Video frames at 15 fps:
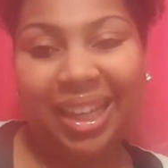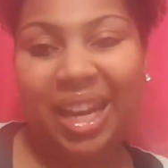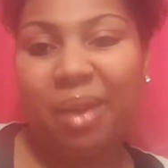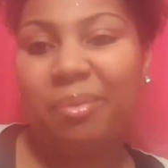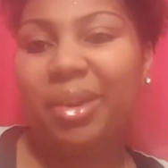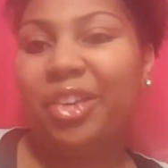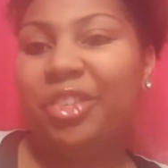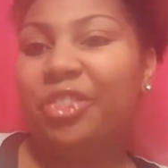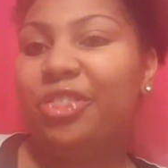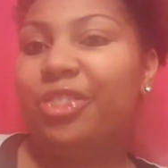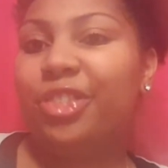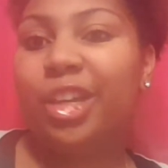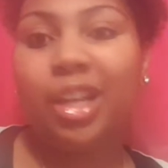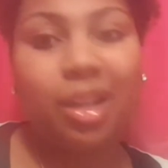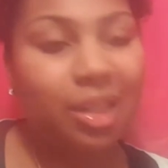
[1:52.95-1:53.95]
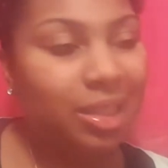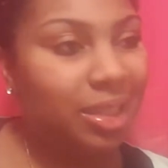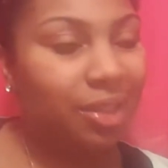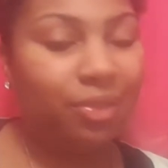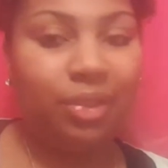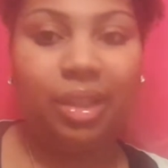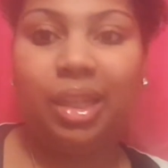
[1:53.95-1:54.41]
and I mean
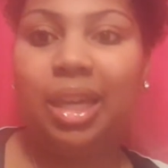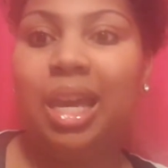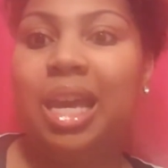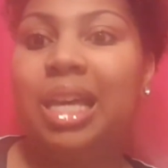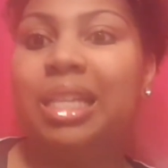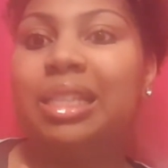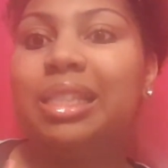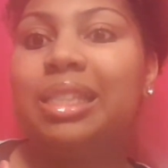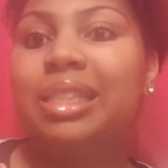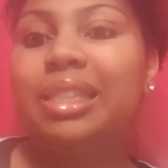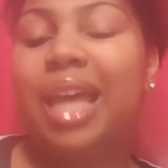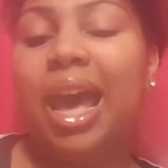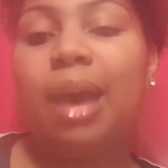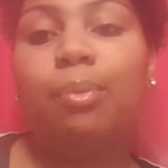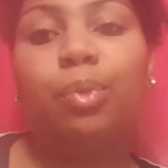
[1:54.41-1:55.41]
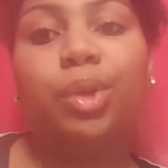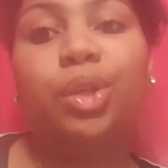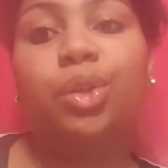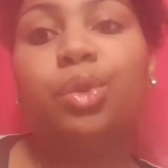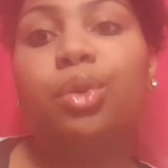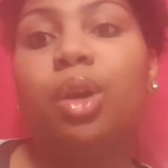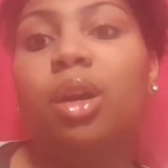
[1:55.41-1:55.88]
figuratively, Stop when
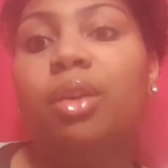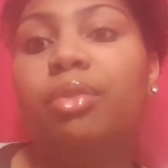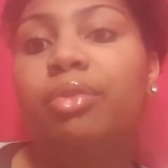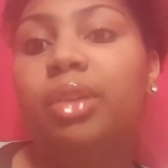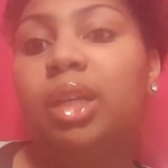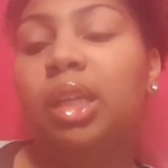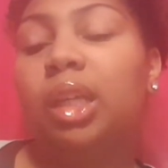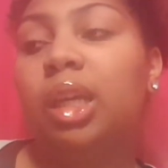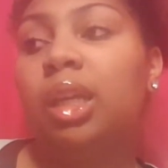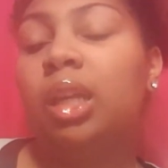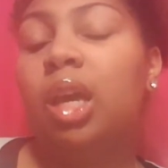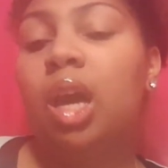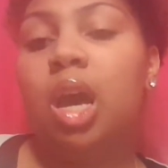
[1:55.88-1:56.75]
you are feeling